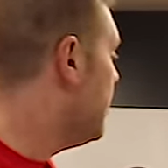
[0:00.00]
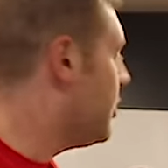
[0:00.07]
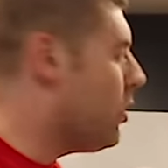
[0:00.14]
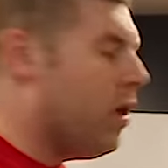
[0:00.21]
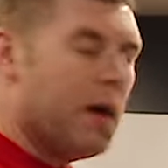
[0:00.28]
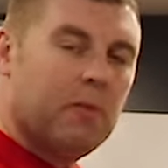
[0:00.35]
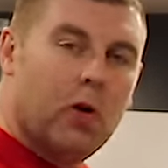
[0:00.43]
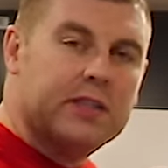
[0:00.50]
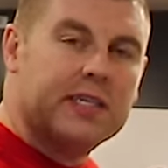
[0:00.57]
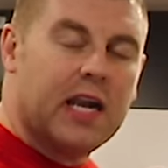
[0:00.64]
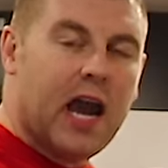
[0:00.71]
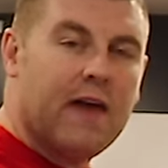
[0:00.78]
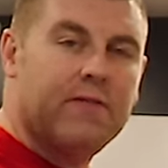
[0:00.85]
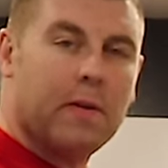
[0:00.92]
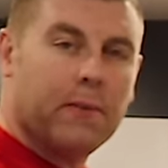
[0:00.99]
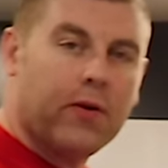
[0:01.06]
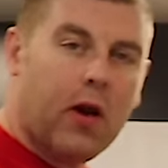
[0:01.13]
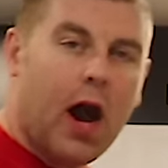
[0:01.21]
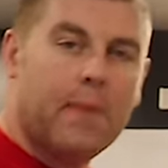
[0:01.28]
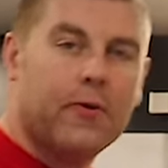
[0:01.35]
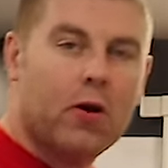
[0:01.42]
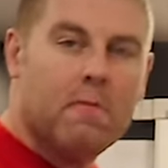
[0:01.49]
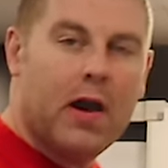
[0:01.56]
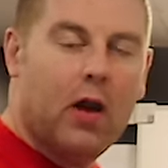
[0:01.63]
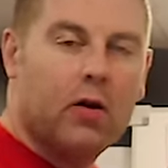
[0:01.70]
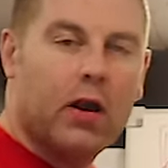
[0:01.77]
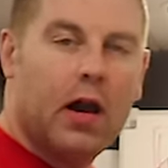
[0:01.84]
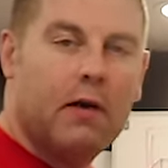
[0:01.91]
So I'm always gonna have the proper
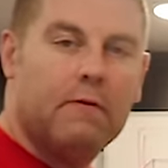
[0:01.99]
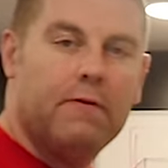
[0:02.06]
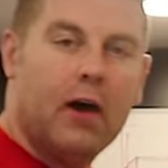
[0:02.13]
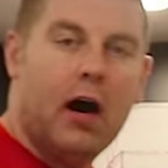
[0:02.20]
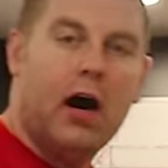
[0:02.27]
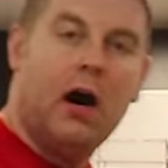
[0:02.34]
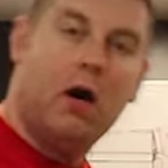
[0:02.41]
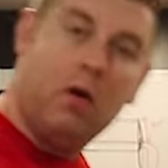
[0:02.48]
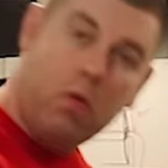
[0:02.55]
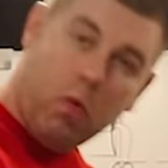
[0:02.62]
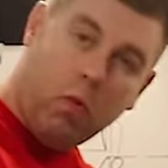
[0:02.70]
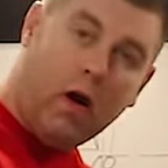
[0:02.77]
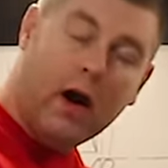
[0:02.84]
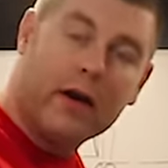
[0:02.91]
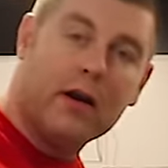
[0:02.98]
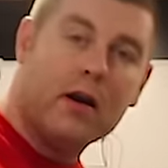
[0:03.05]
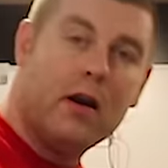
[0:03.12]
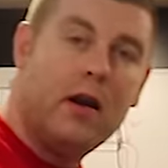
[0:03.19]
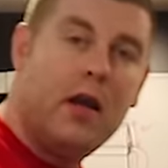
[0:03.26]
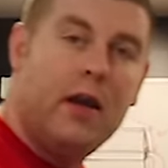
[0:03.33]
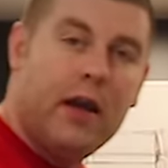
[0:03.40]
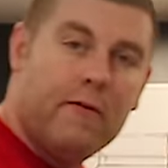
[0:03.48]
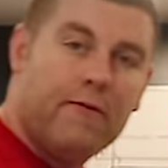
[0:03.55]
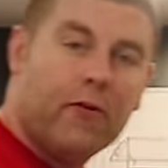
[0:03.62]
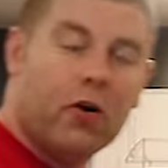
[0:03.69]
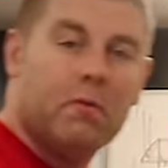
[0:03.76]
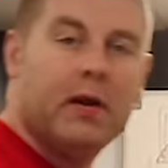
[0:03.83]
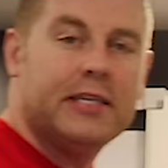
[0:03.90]
amount of water
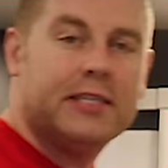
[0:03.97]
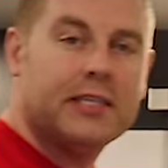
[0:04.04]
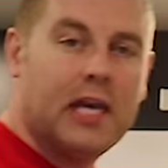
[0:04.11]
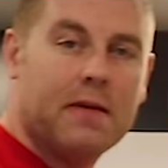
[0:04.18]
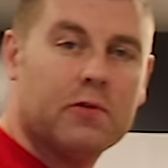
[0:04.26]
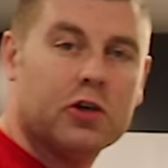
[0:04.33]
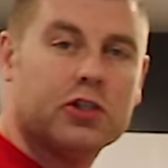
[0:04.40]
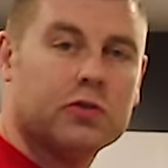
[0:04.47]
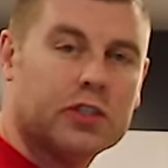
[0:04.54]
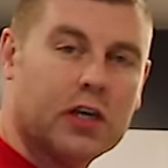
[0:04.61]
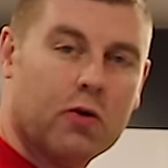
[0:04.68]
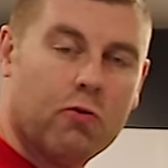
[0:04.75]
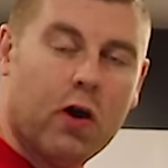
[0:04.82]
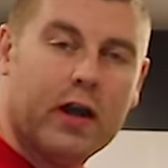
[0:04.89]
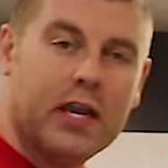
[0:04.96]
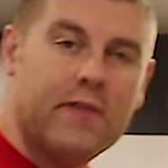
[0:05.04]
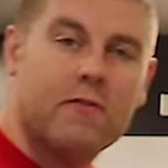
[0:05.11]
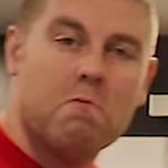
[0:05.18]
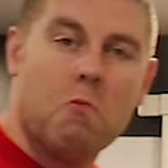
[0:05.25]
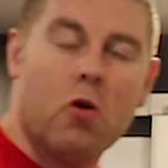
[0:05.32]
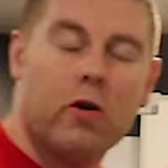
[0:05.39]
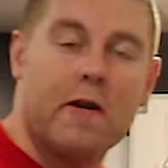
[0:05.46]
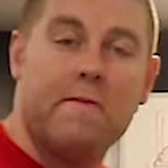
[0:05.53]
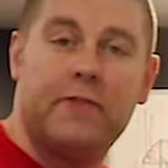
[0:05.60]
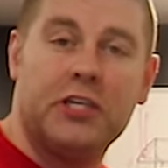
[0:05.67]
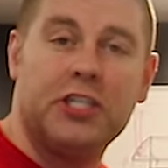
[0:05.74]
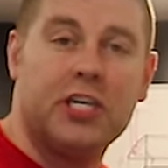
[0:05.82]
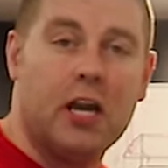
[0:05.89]
for my skimmer, so it's gonna run even more
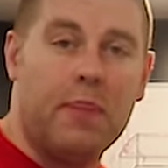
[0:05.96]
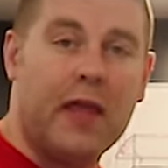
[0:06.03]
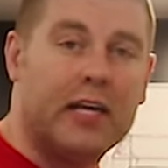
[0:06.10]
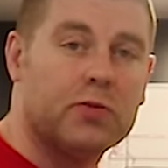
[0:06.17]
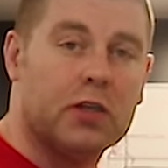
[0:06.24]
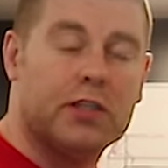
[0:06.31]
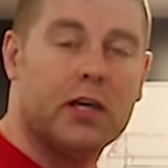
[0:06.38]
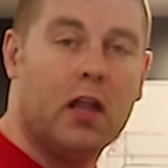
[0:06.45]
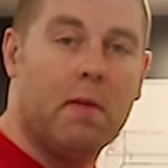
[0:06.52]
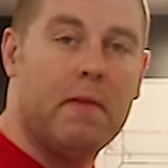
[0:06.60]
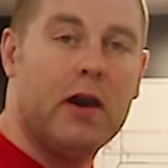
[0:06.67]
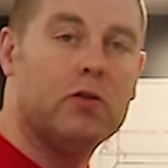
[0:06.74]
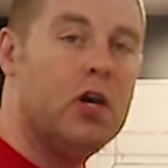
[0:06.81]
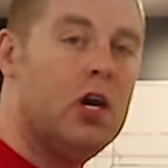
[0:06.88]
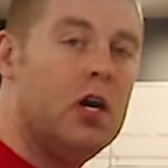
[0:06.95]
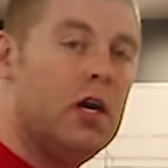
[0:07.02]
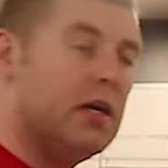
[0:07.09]
efficient, and that's what it's all about.